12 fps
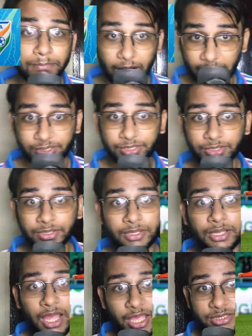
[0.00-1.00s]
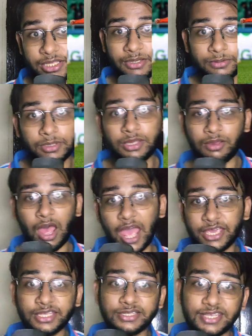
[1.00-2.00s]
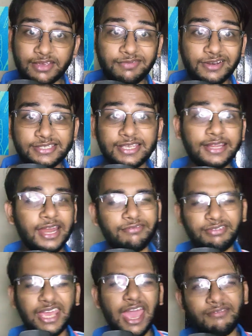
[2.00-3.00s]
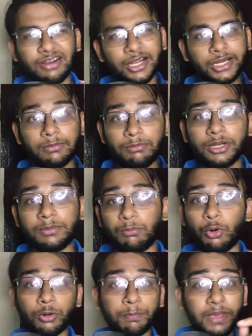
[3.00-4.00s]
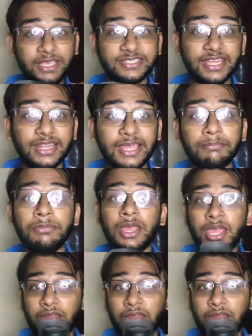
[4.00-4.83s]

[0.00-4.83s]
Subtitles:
but I think I can safely say that we have a little bit more pace than them.